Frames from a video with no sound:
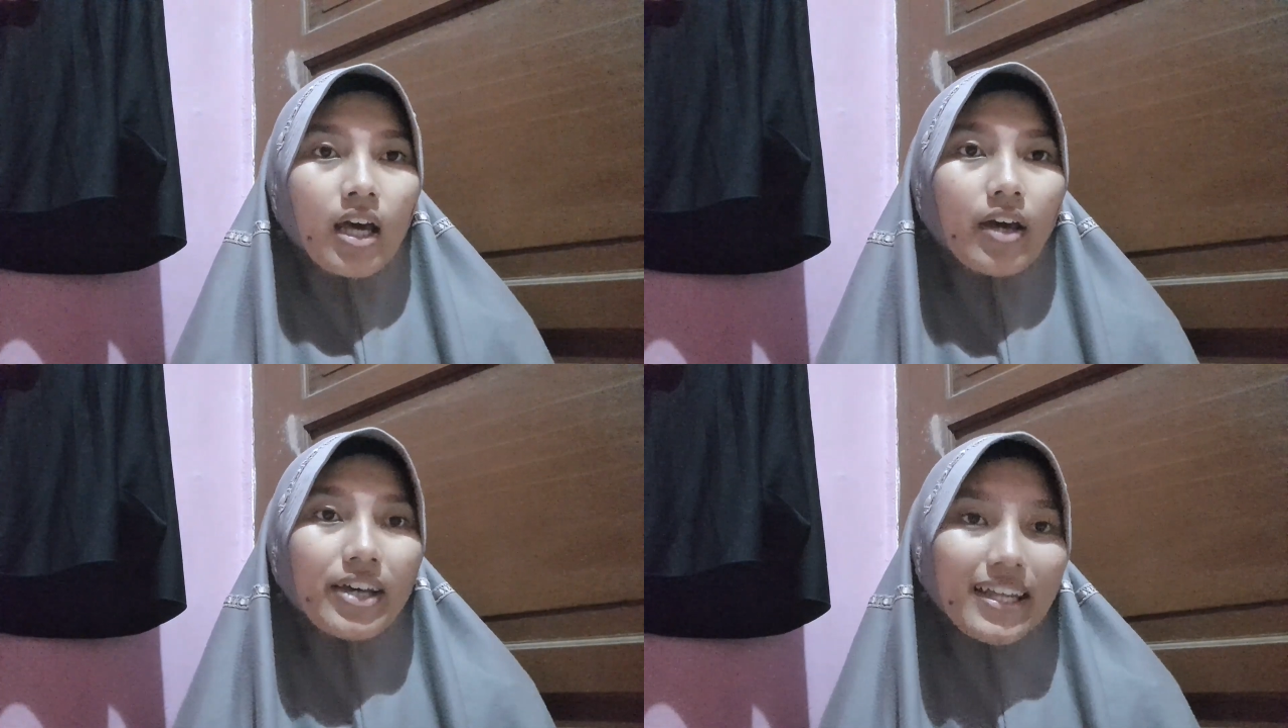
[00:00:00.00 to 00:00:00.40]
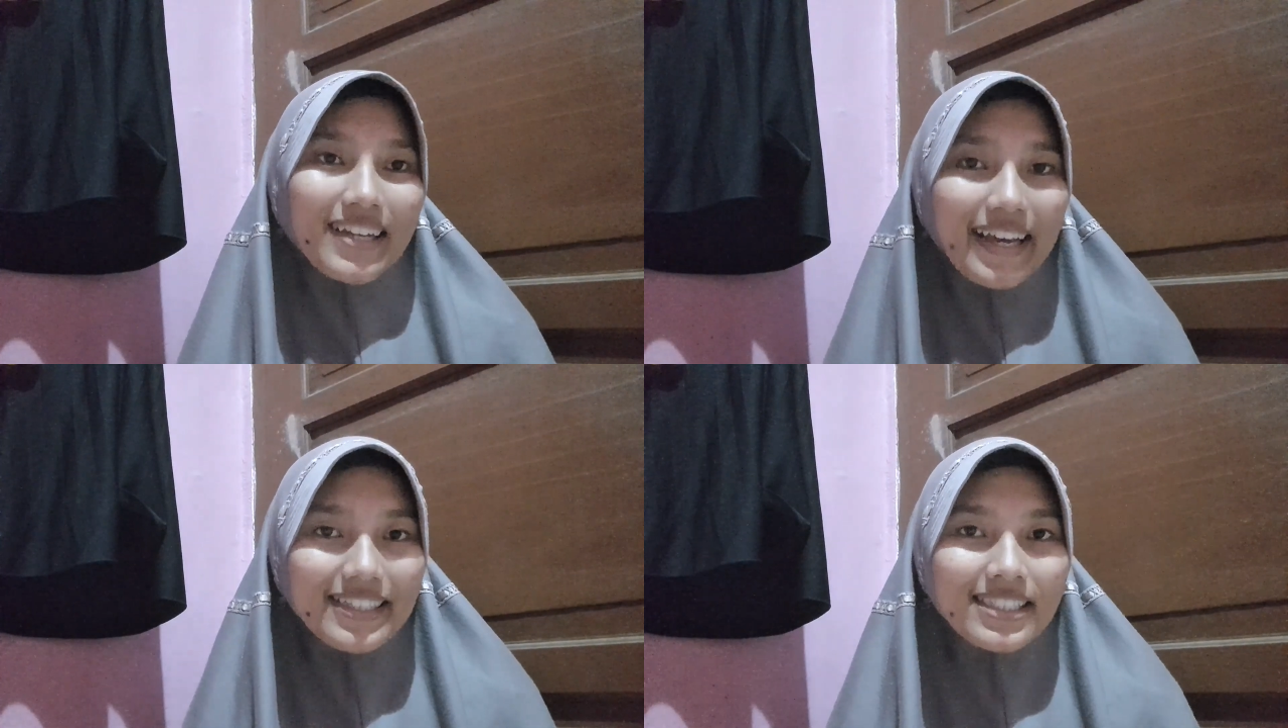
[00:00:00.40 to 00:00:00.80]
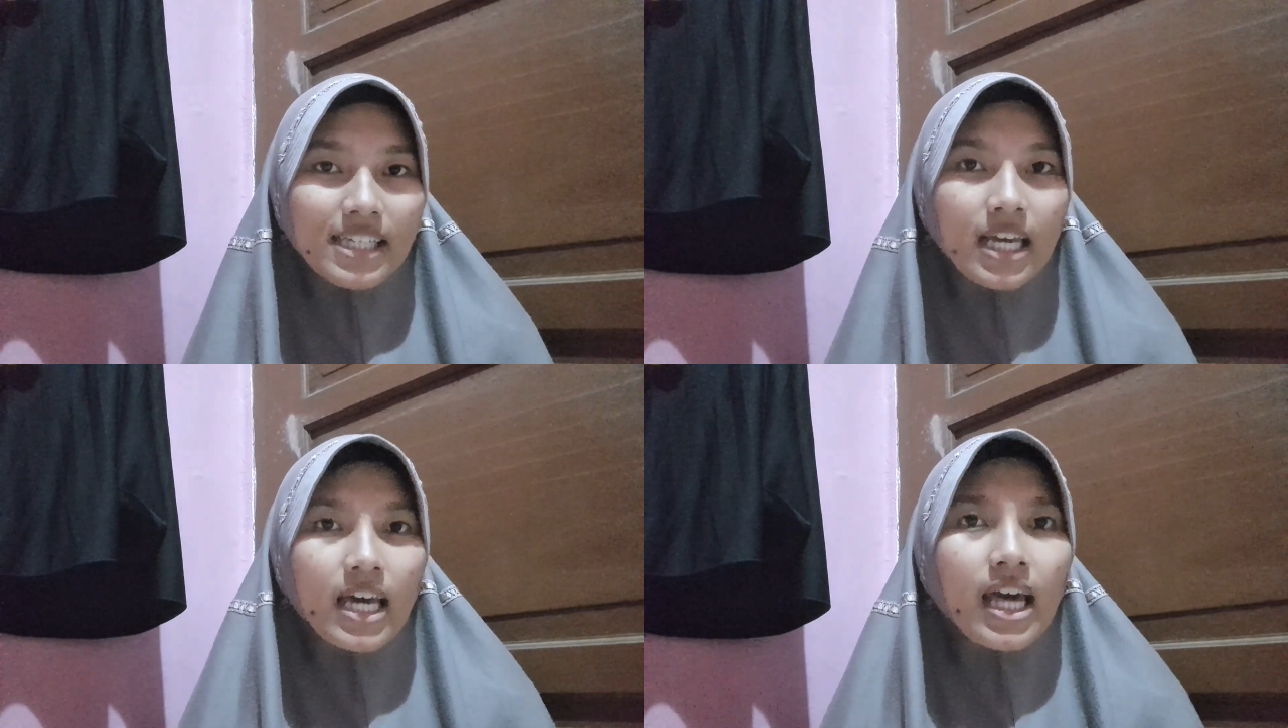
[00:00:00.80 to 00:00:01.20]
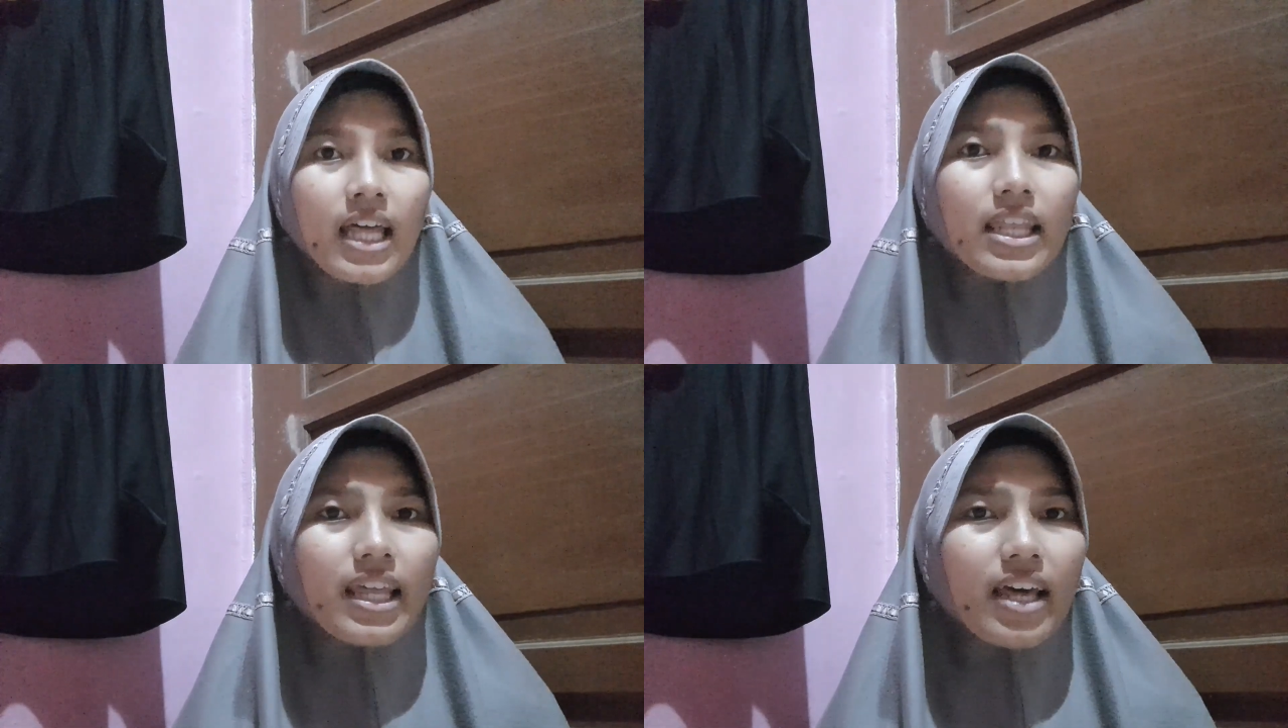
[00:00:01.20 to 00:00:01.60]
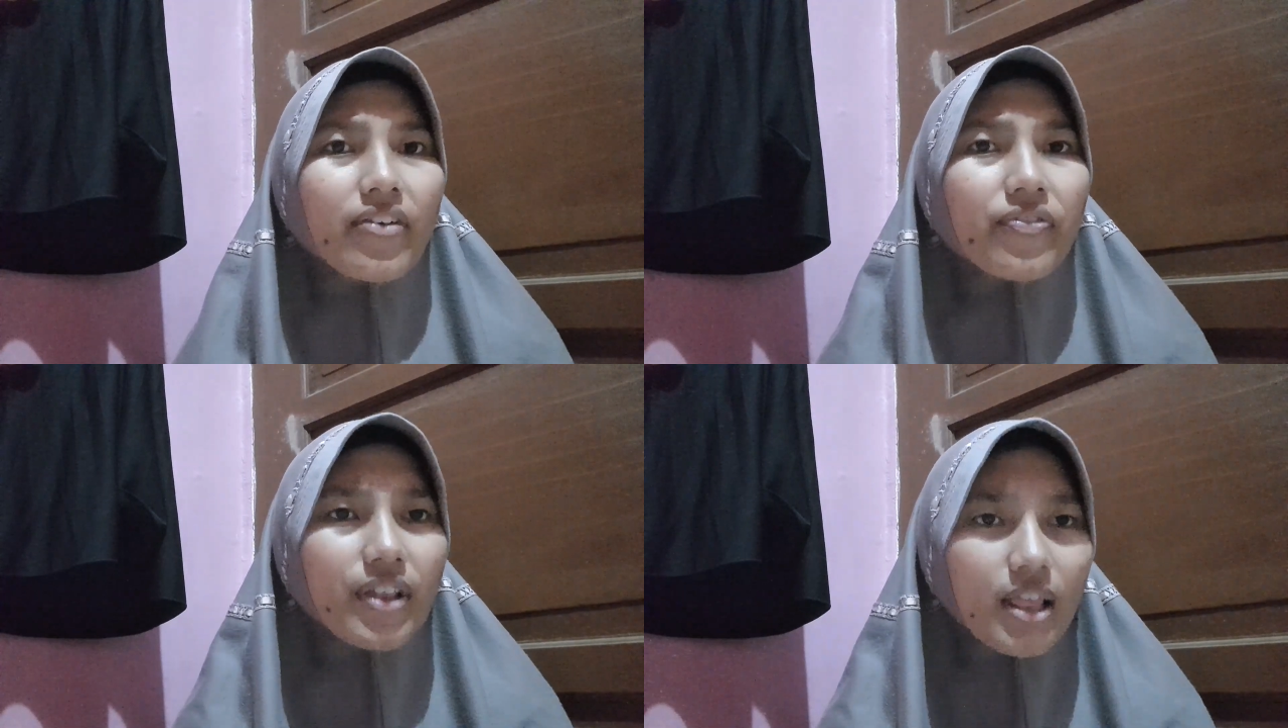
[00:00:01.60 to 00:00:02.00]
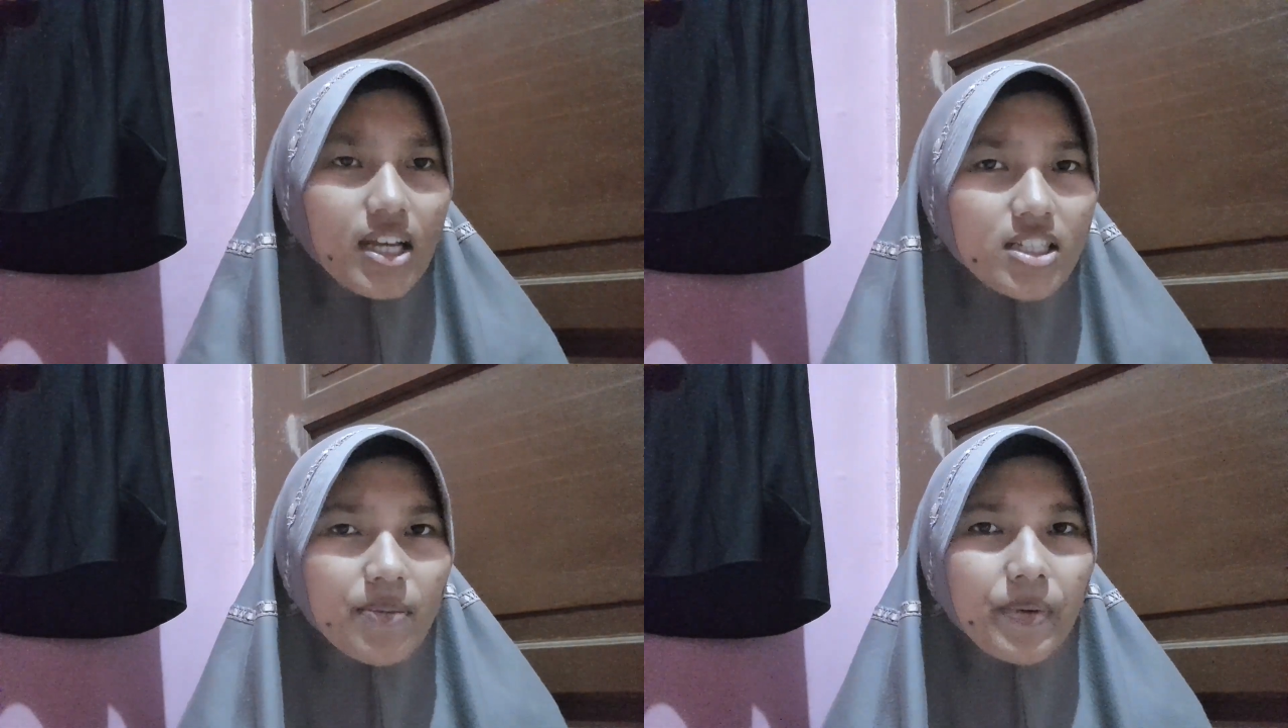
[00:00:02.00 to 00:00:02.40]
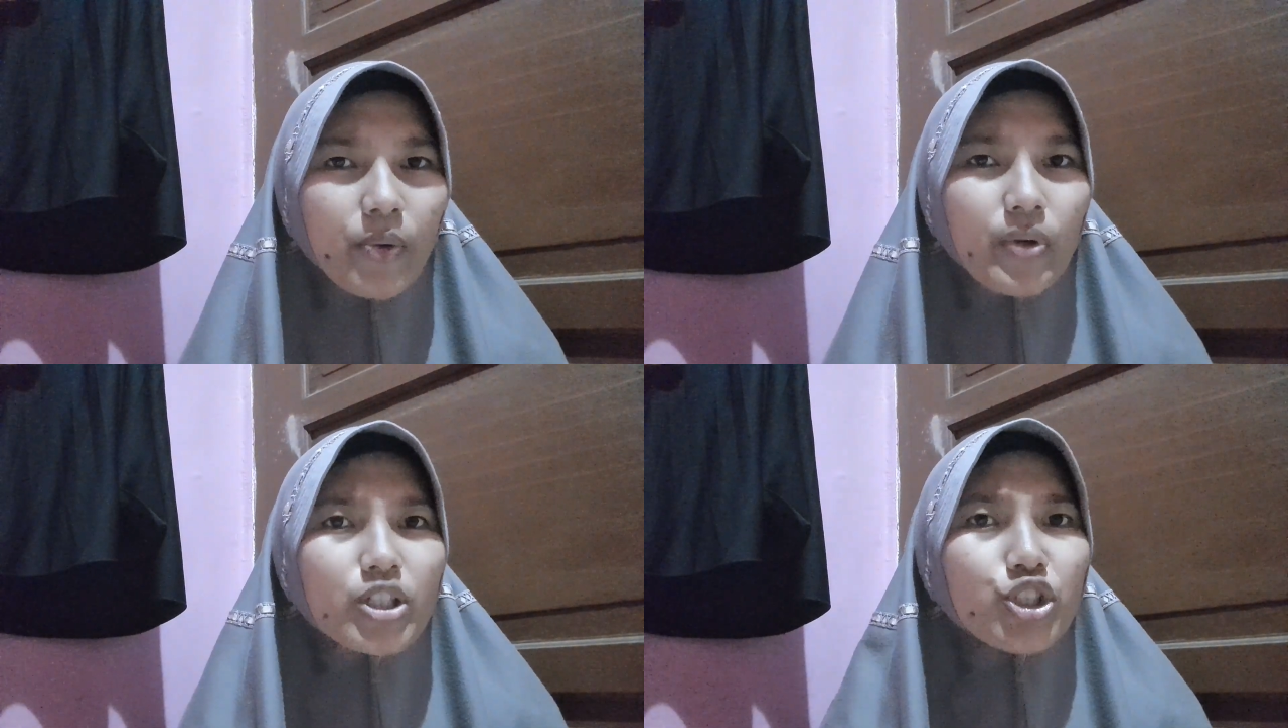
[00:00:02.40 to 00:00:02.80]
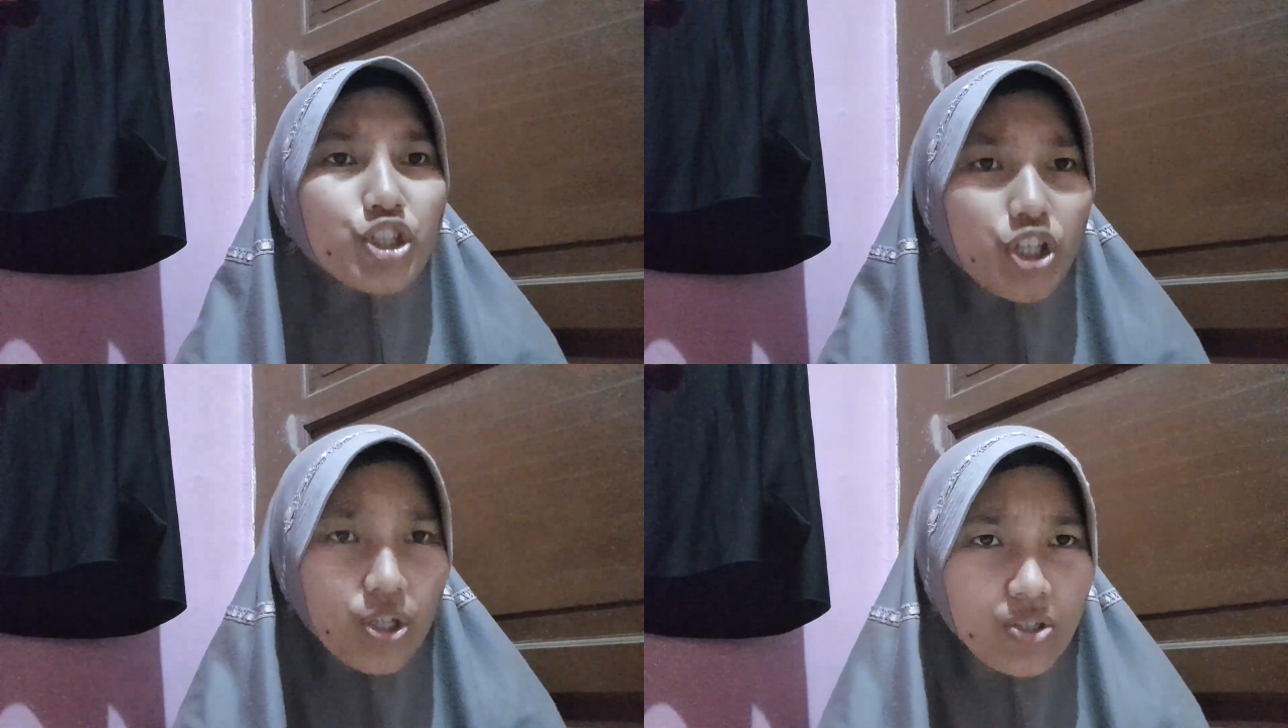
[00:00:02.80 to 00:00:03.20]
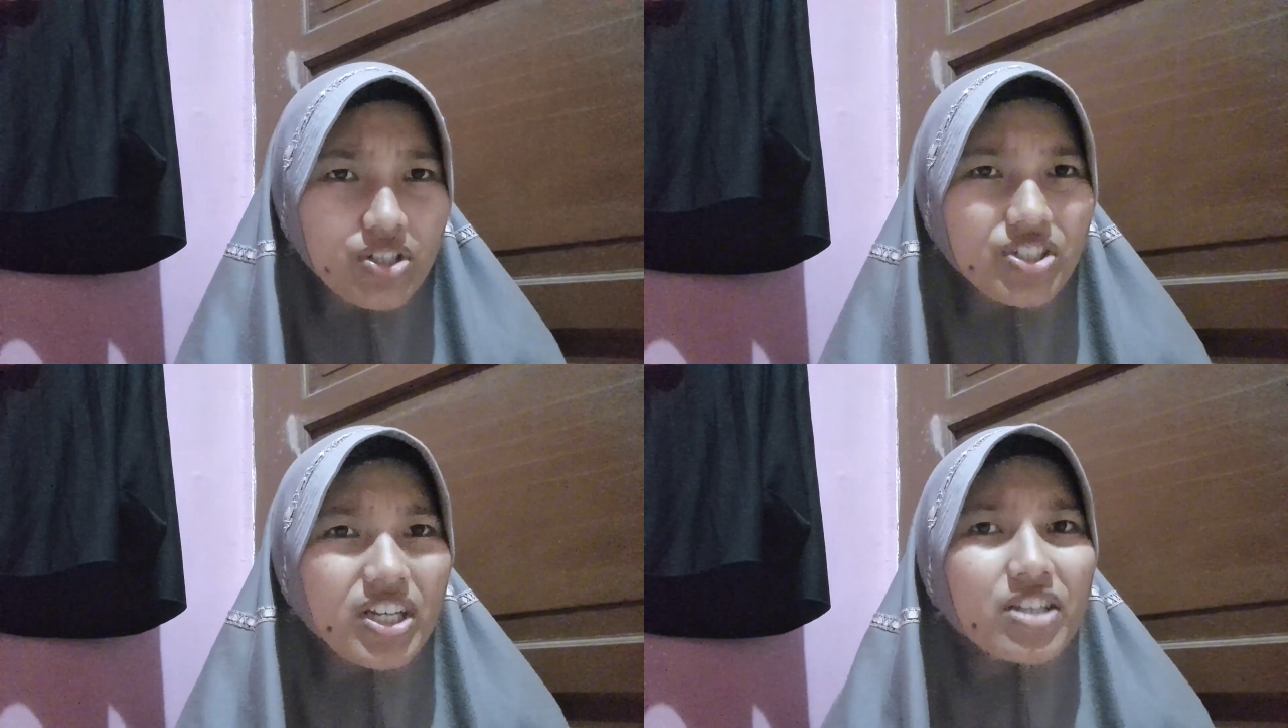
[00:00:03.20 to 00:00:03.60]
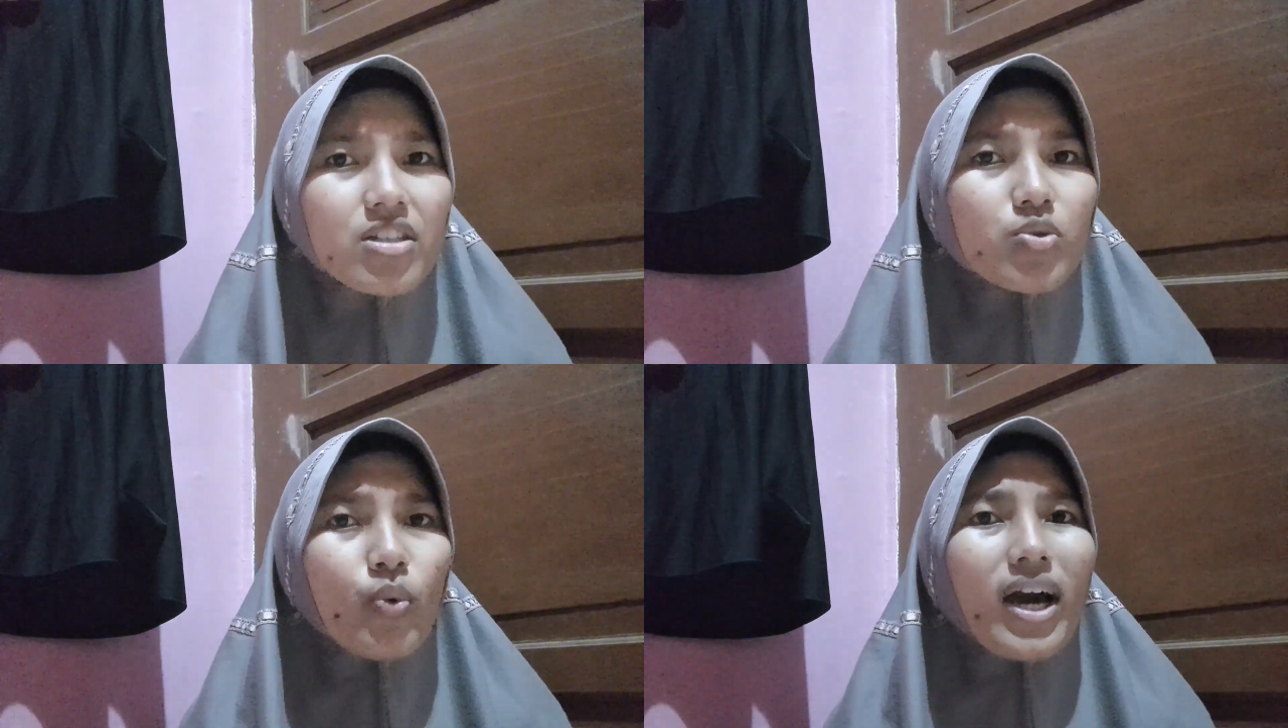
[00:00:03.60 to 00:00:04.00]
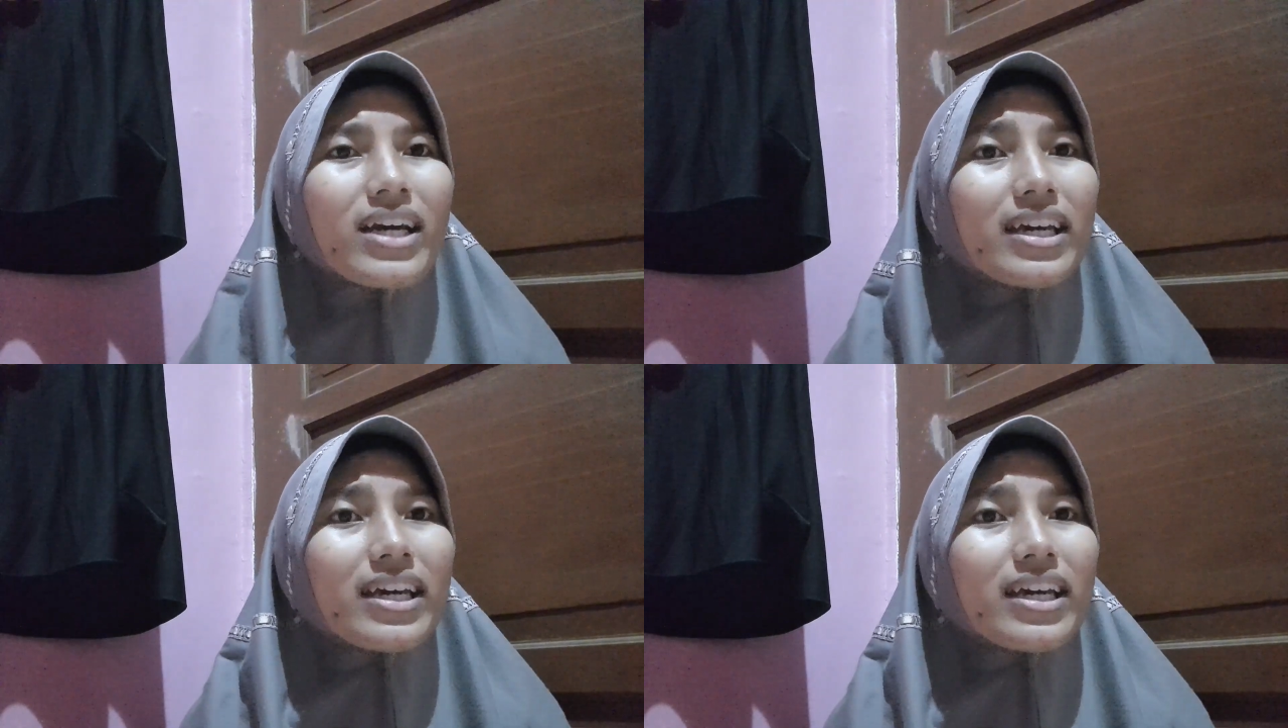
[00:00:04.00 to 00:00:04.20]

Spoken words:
Okay, next, the philosophy we choose changes what